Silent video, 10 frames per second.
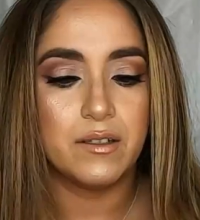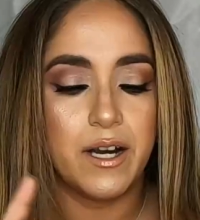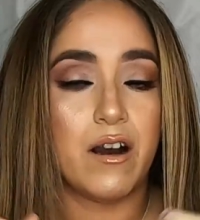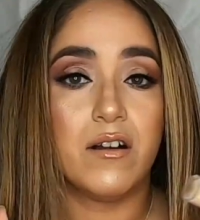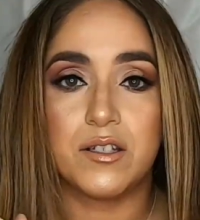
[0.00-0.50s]

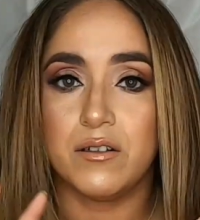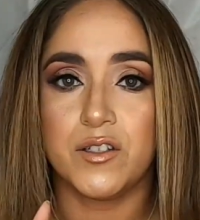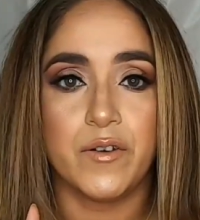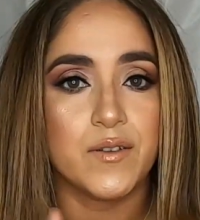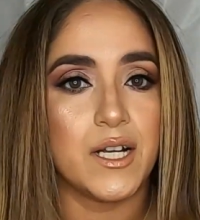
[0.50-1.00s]
Now also,
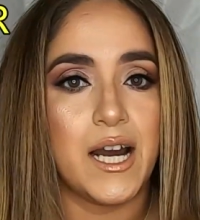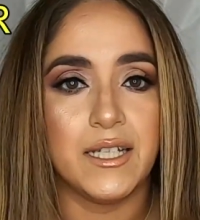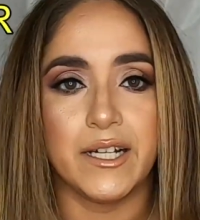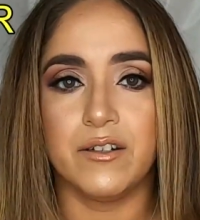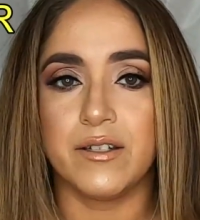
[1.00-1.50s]
as far as the
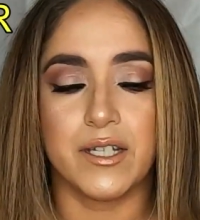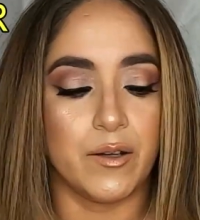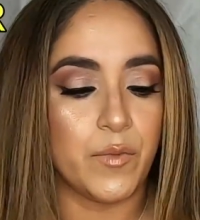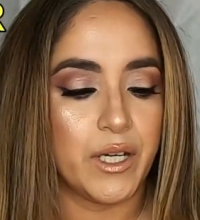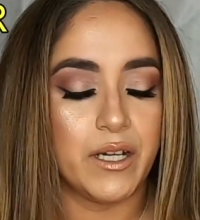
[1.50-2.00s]
highlighter,
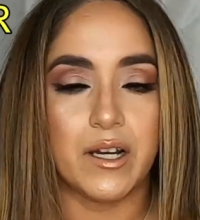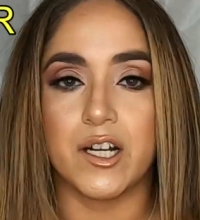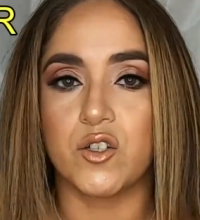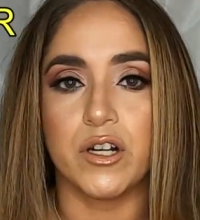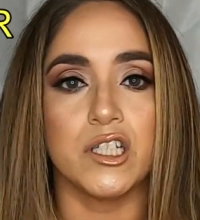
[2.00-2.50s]
same thing.
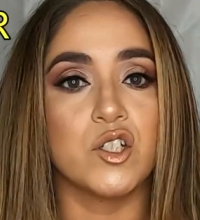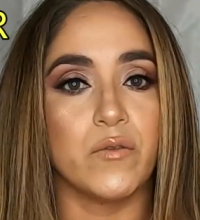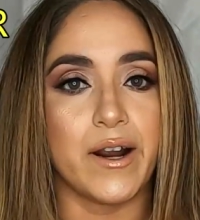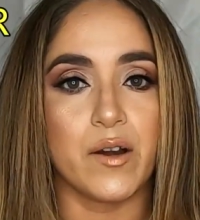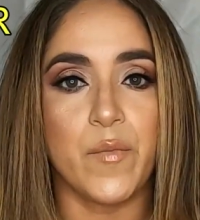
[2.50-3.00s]
I strongly do
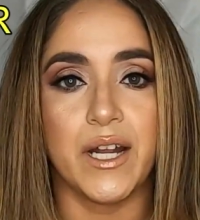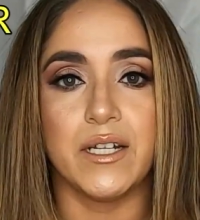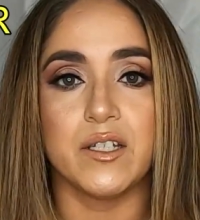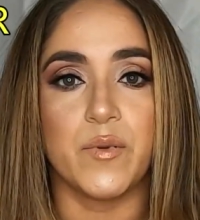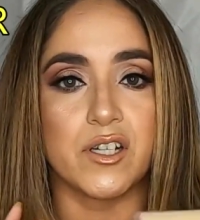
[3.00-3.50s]
recommend
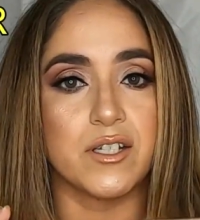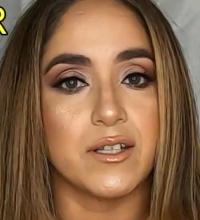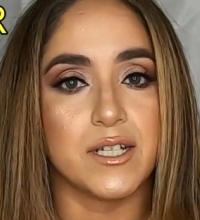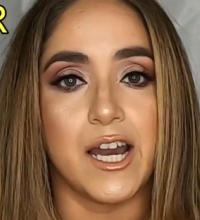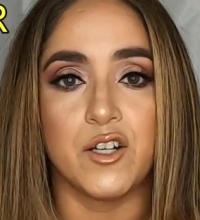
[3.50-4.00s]
it, especially
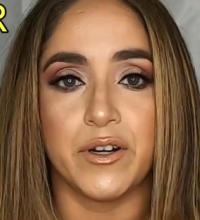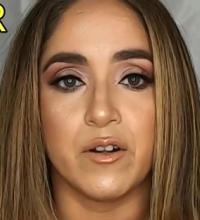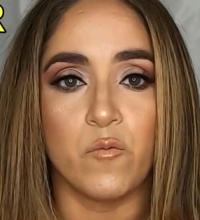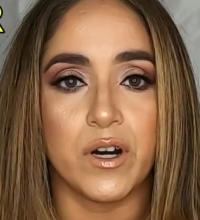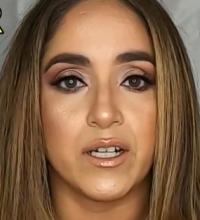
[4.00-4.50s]
this
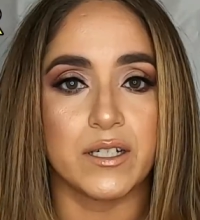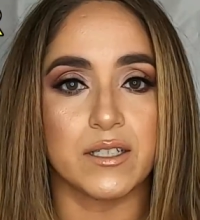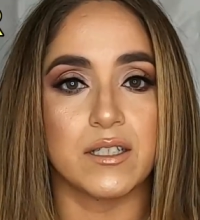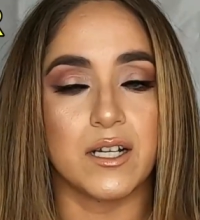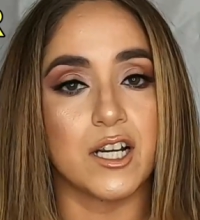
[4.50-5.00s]
hydrating one,
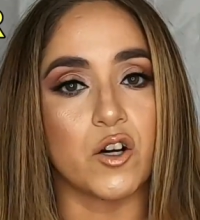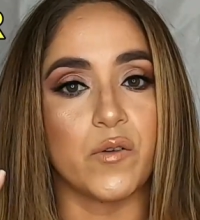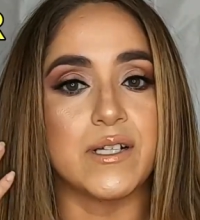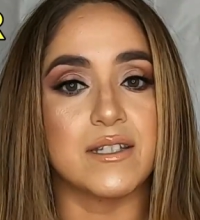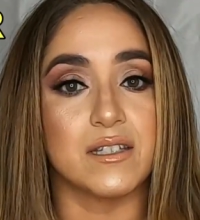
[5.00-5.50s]
because it
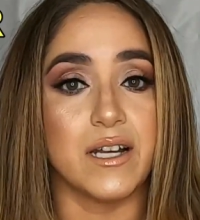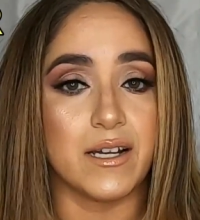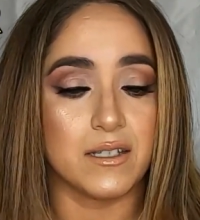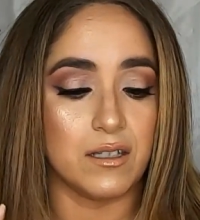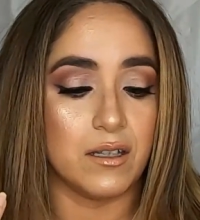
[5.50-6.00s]
creased
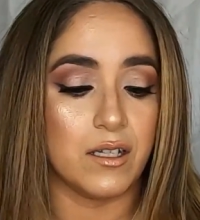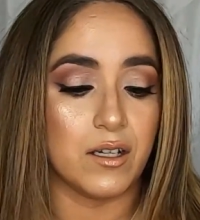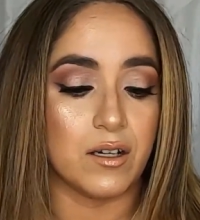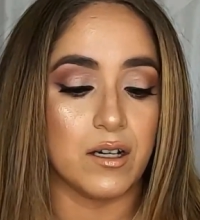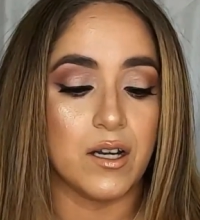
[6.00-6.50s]
less than the